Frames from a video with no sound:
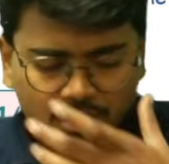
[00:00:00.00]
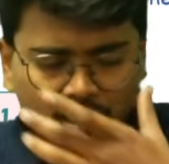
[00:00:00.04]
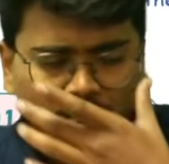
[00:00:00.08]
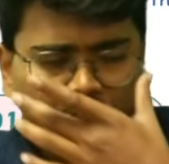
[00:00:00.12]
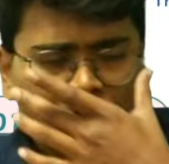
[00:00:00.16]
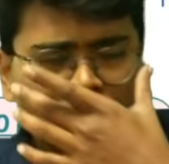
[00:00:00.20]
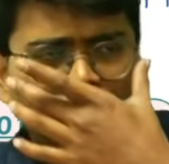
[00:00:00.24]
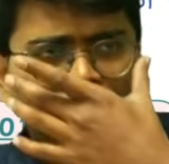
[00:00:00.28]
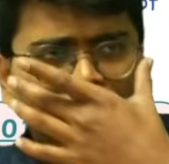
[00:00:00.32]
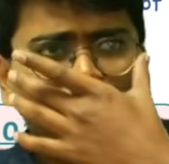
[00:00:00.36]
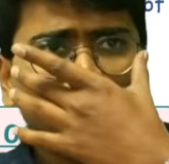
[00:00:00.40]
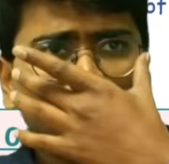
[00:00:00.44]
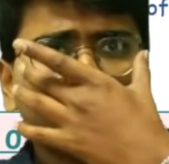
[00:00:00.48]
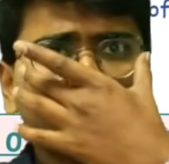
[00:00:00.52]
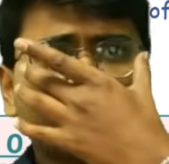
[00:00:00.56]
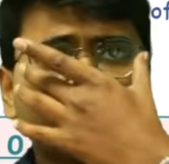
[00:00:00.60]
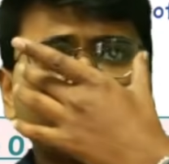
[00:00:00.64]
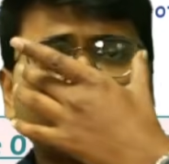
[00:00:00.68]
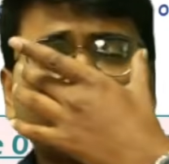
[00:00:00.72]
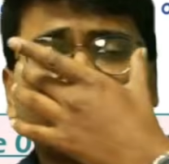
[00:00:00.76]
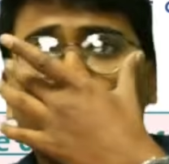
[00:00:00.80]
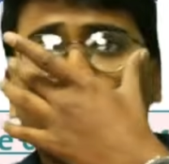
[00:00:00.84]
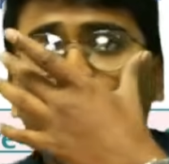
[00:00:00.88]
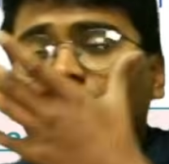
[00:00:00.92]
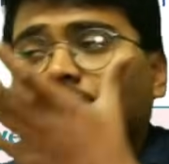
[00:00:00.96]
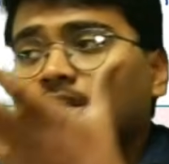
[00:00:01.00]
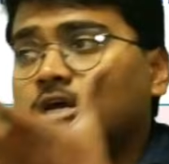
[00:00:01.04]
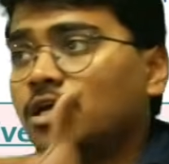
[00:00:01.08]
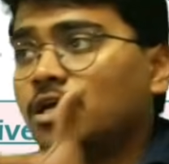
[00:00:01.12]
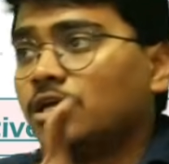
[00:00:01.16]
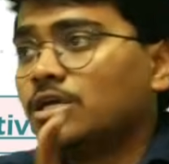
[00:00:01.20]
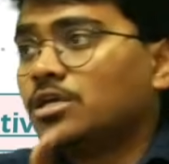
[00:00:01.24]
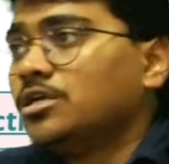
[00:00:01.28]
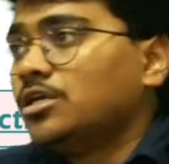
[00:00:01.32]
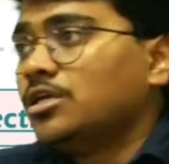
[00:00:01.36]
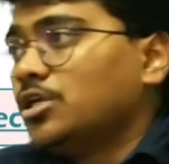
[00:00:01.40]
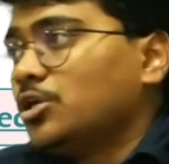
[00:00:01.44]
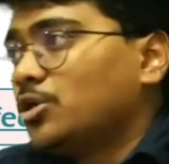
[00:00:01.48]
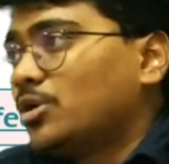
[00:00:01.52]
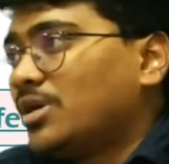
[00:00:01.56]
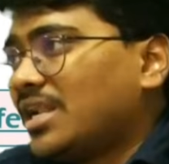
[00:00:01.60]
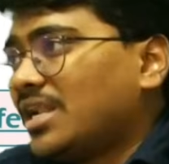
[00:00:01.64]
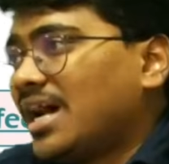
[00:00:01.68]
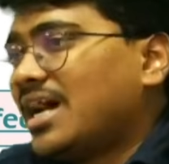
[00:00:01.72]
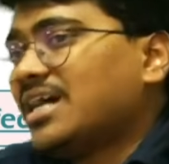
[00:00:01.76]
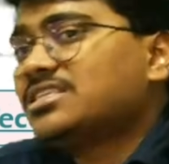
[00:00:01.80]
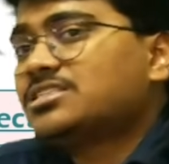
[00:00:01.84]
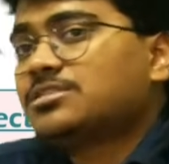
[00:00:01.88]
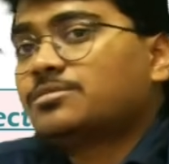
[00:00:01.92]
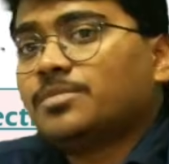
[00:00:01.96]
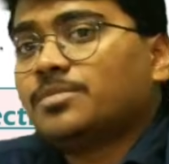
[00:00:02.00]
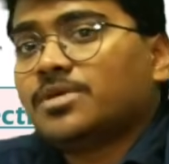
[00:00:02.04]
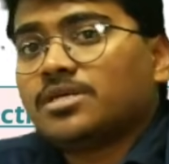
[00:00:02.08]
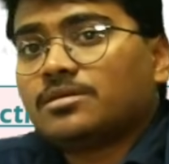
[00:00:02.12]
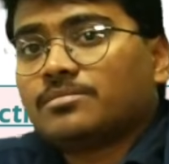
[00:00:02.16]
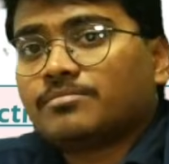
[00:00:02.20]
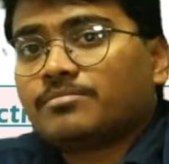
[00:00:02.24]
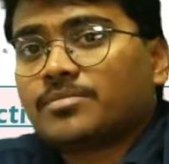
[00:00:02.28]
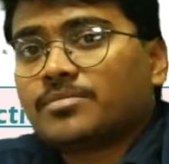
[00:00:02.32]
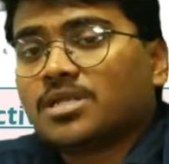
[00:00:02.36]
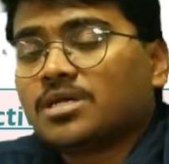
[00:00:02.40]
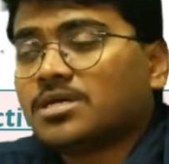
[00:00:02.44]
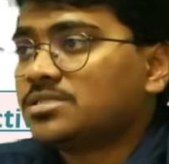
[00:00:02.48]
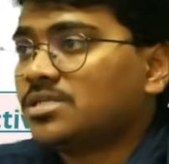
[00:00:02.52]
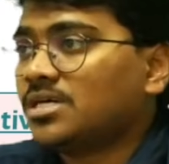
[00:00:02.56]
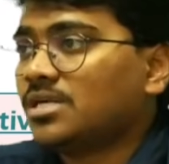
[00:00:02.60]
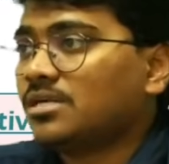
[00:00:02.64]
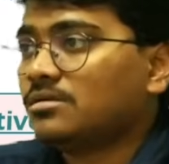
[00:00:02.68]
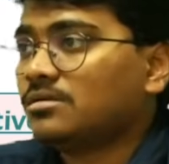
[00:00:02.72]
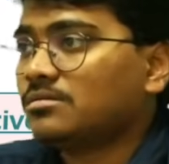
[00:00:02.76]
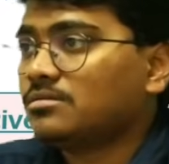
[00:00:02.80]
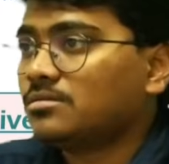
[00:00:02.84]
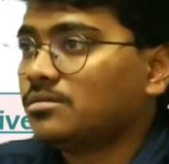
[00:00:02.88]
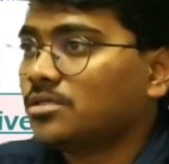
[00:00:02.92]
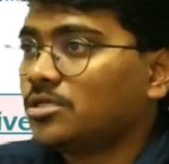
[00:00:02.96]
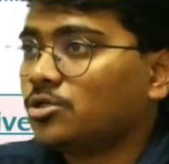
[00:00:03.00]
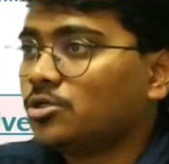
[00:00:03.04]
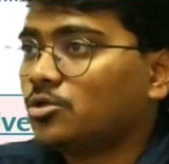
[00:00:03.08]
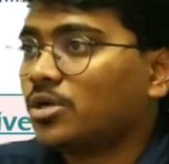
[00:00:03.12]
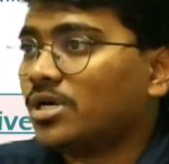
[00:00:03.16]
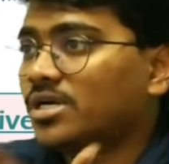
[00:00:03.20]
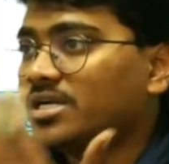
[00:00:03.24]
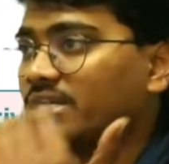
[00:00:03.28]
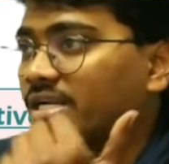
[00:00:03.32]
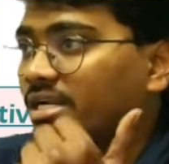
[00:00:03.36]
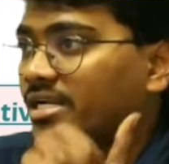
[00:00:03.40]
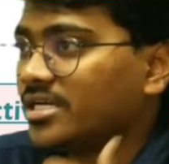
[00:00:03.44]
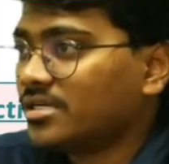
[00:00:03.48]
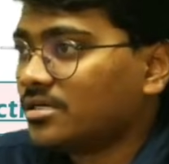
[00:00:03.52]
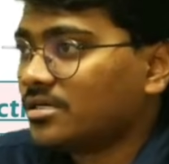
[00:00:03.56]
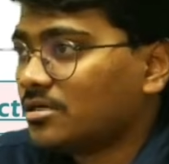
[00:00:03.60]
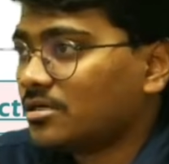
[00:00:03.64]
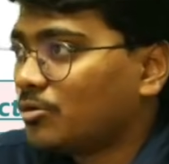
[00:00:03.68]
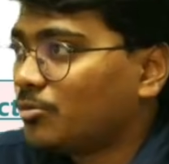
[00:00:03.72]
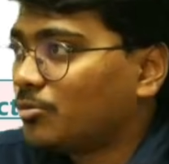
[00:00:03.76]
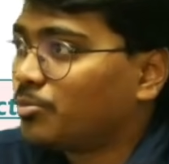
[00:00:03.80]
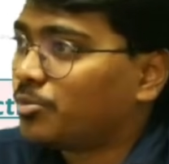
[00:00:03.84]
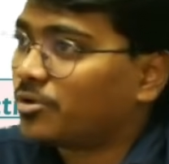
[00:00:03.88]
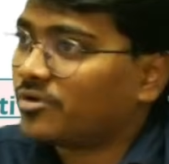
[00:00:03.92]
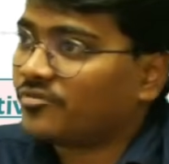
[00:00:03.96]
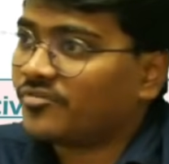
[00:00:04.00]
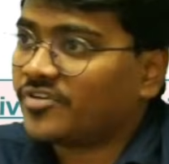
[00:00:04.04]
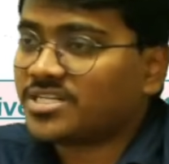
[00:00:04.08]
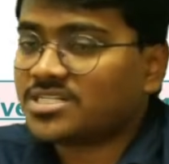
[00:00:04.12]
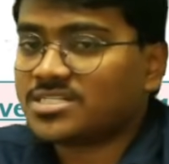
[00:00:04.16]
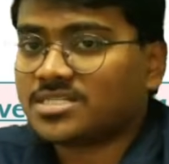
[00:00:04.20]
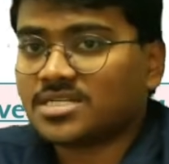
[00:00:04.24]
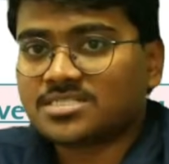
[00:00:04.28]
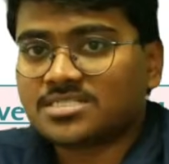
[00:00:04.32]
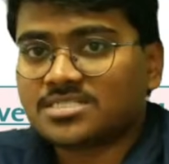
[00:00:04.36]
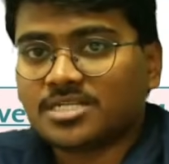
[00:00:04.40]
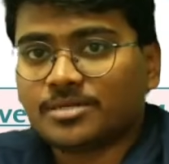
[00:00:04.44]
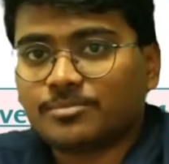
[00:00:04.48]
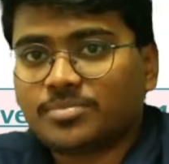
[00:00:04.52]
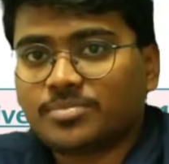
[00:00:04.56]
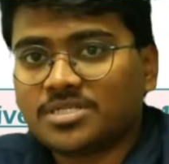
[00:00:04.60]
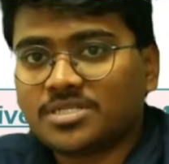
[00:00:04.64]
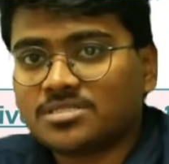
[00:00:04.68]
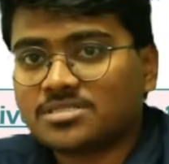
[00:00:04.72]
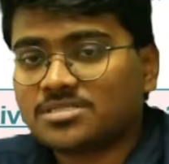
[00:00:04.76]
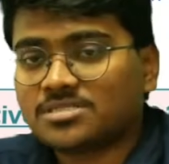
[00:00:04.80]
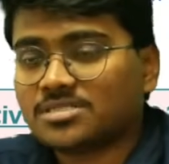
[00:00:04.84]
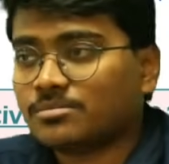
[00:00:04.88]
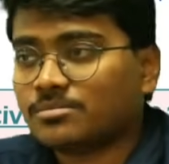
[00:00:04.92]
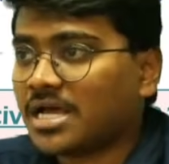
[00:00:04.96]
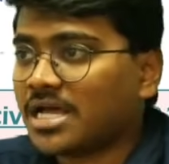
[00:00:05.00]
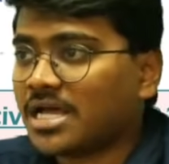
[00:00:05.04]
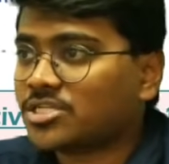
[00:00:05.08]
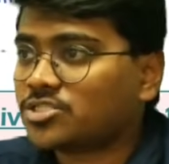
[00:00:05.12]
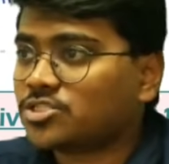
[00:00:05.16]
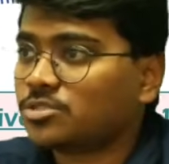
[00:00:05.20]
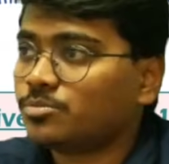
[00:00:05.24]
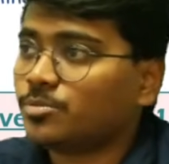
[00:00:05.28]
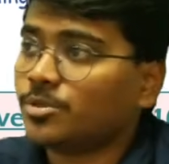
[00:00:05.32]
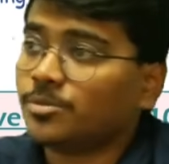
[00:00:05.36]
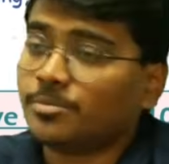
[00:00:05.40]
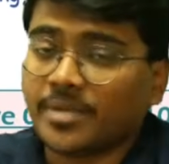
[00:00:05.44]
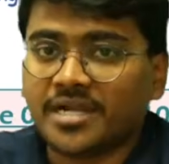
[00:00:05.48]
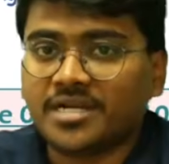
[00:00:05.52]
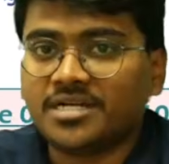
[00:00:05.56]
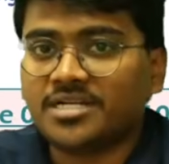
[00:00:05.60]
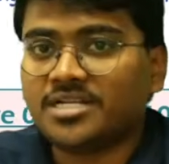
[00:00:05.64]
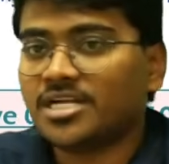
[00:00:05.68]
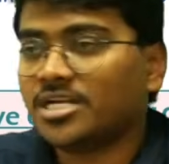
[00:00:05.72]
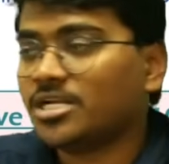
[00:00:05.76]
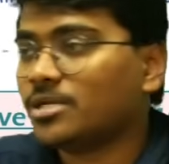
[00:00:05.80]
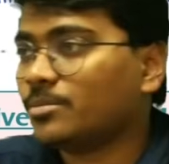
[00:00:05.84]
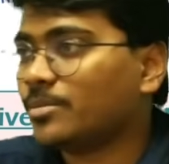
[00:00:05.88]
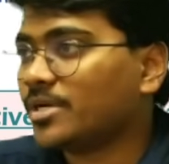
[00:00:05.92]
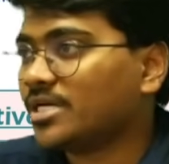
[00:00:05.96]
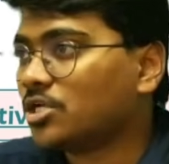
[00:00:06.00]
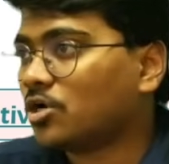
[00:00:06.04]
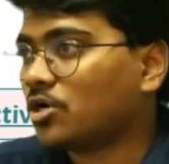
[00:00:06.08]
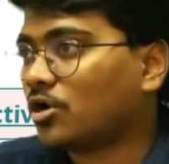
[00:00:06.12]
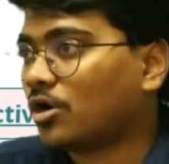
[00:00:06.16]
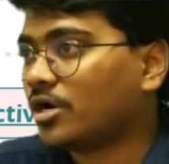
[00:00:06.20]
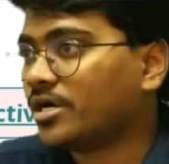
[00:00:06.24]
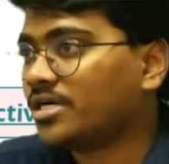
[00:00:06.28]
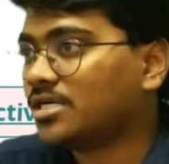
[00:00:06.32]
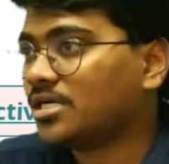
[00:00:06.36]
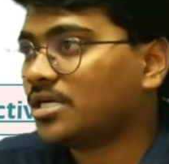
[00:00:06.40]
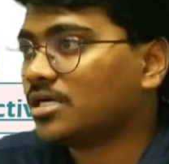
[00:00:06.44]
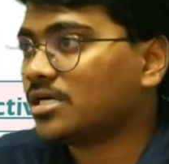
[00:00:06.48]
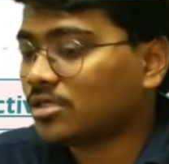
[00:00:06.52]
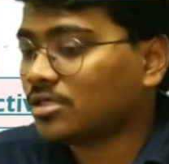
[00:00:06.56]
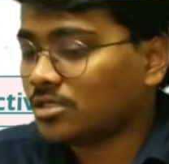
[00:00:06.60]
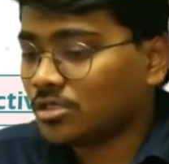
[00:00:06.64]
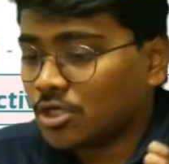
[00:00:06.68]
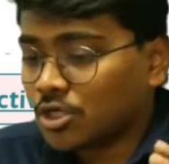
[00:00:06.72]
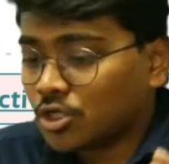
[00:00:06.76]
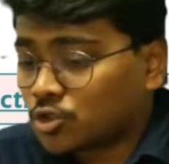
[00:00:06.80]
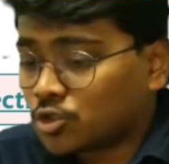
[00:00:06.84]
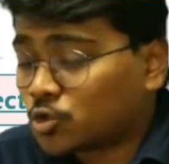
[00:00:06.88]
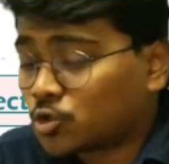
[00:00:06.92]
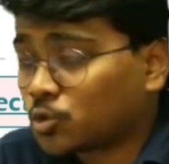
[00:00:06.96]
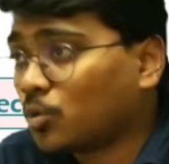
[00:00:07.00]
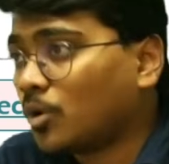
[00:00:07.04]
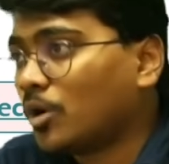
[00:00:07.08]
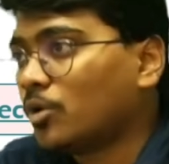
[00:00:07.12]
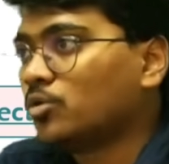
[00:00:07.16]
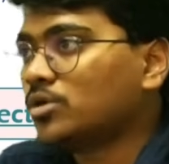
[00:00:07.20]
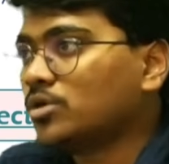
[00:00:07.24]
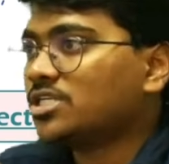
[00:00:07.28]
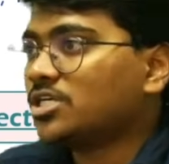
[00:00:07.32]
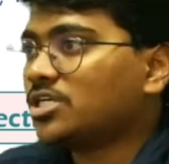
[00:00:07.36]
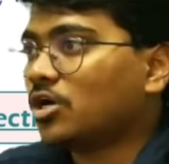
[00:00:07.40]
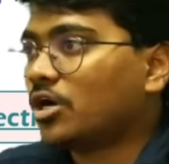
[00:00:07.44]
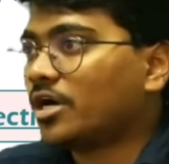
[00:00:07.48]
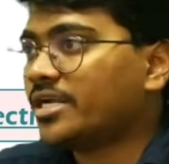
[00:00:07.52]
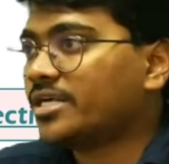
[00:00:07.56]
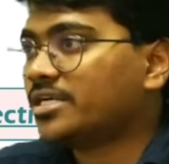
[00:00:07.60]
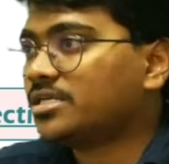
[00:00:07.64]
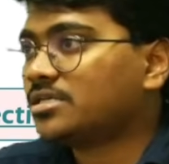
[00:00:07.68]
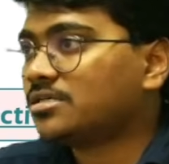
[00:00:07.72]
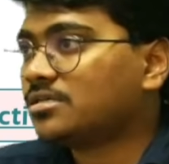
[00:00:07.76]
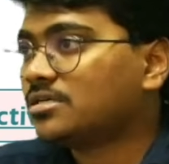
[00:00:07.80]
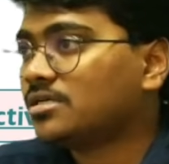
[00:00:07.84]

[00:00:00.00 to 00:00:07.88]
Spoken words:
Now you can ask me, sir, you are telling professional skepticism has to be maintained by the auditor throughout the audit.